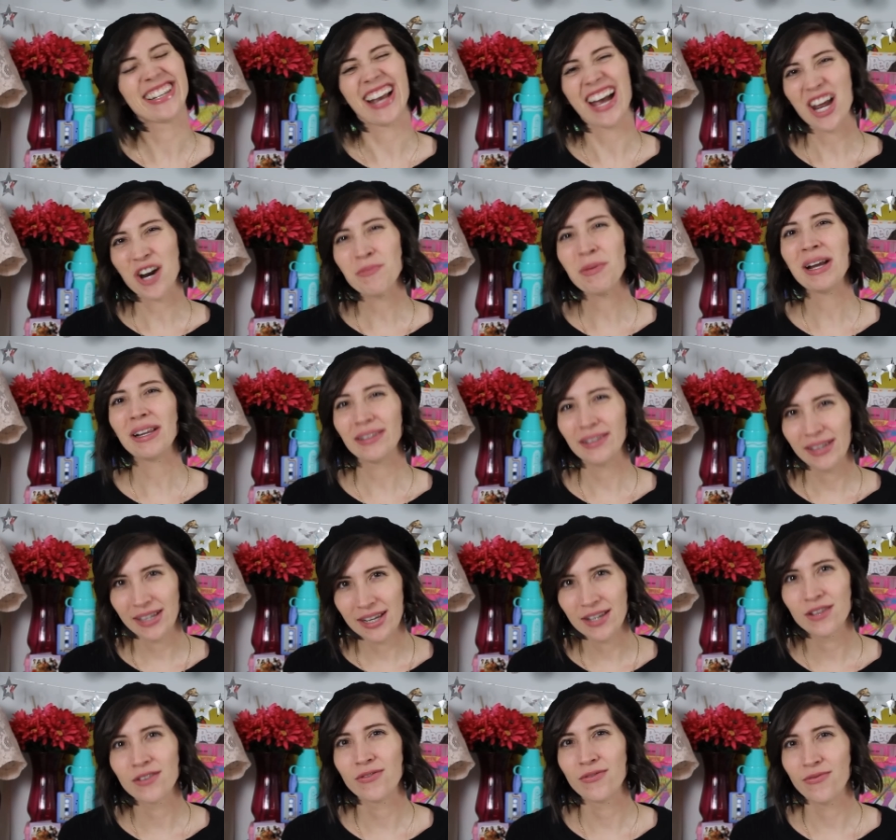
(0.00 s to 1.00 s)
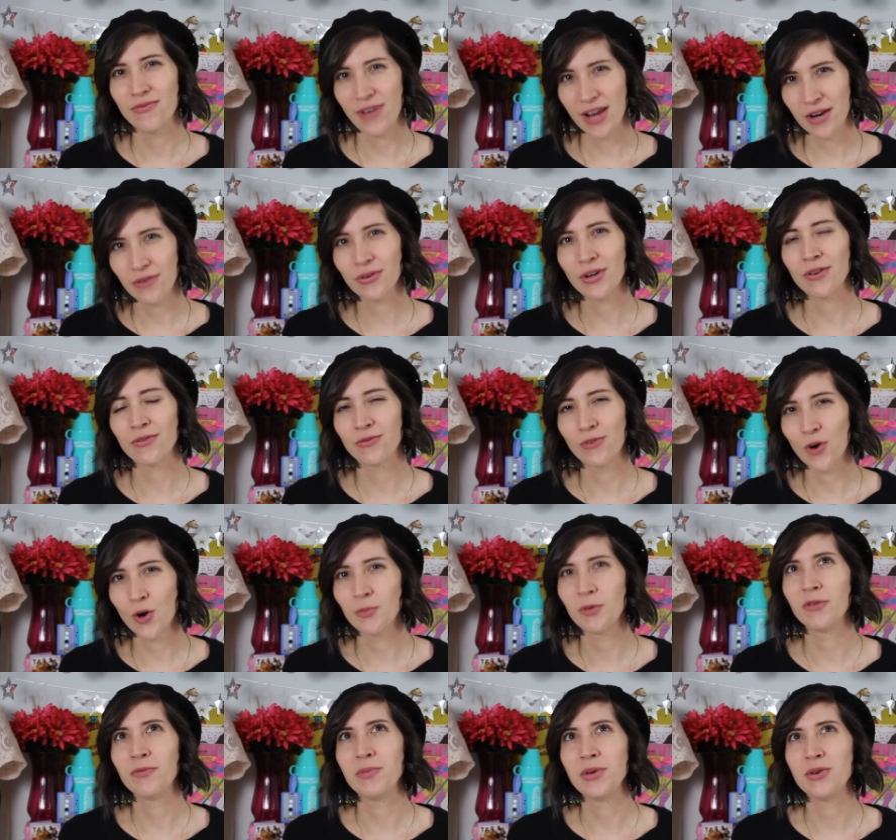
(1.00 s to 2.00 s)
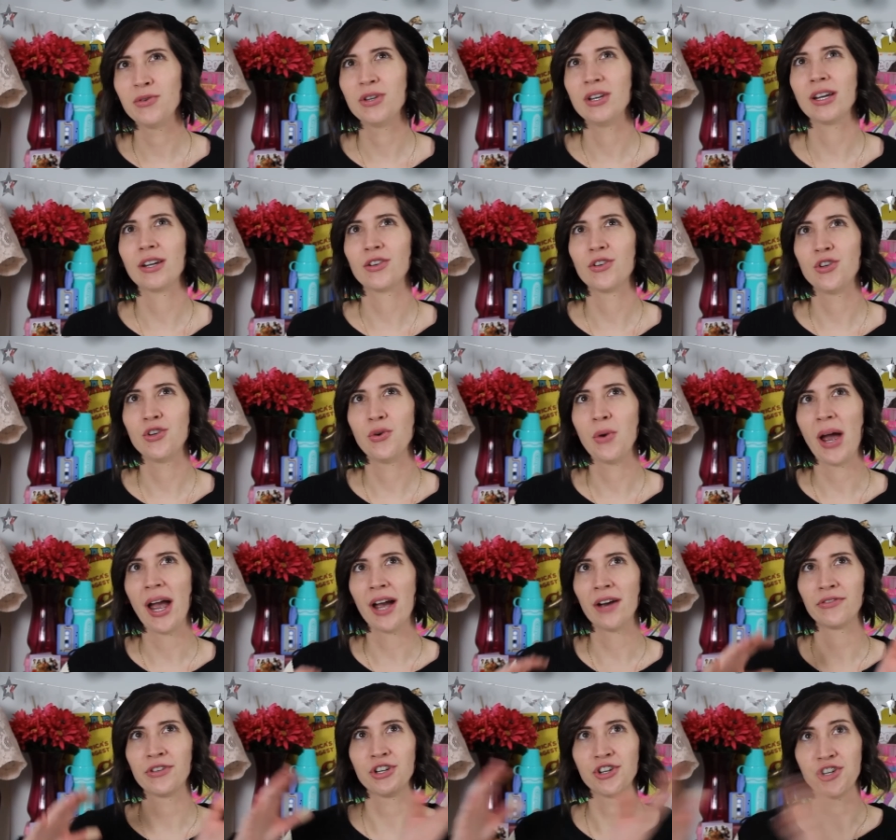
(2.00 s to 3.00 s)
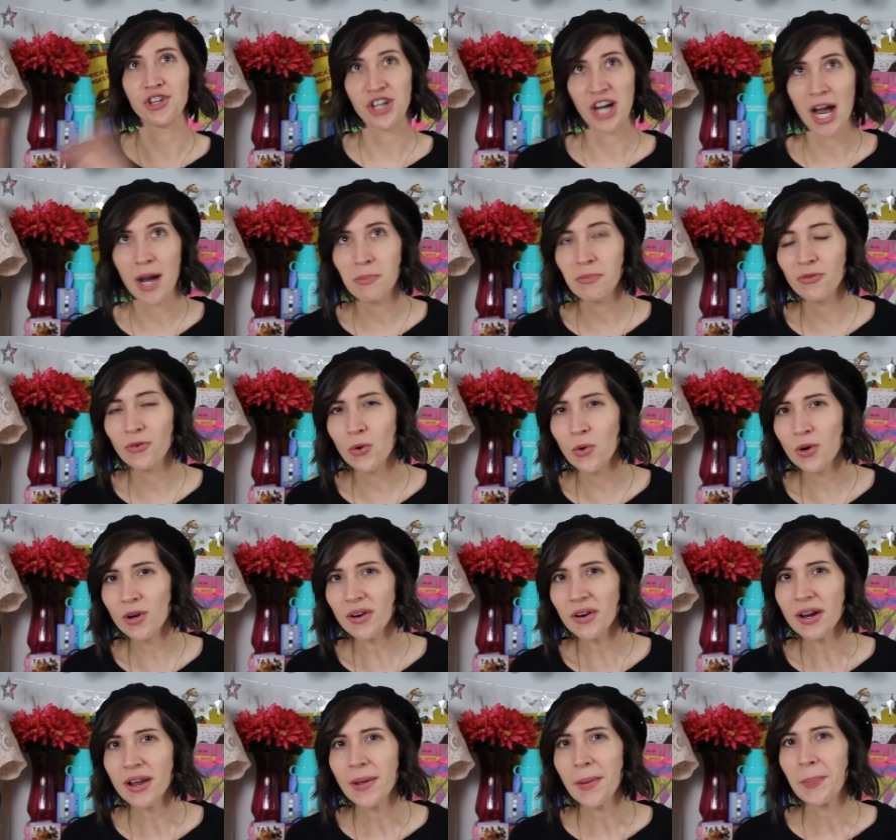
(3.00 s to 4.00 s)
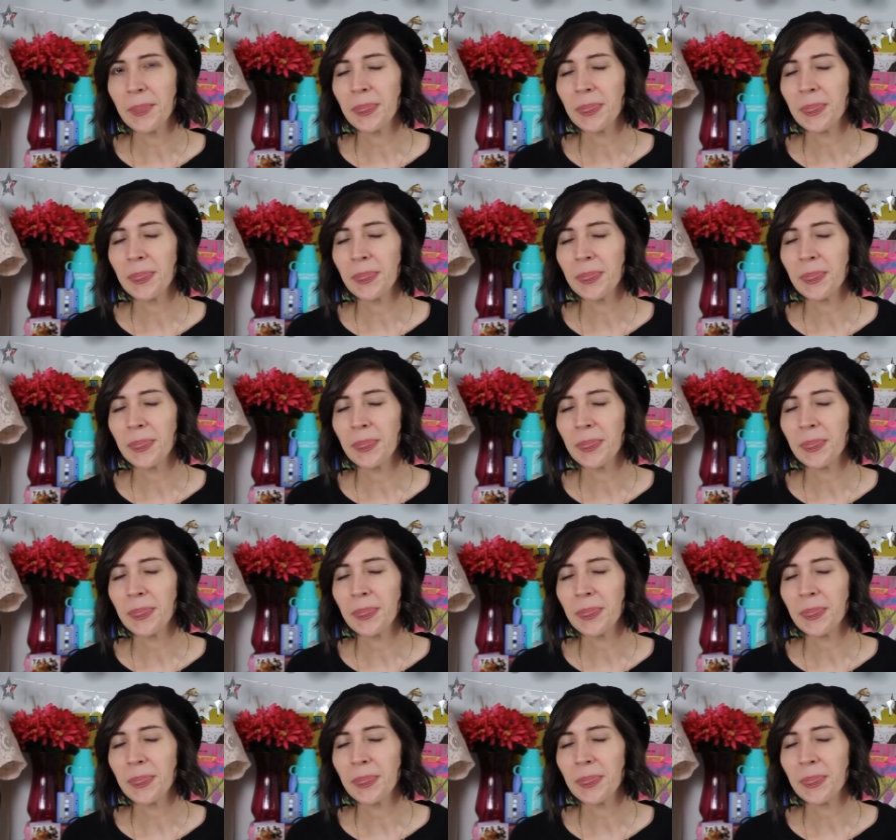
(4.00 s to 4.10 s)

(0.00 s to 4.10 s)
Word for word: it's kind of my least favorite form of music to have to shop for,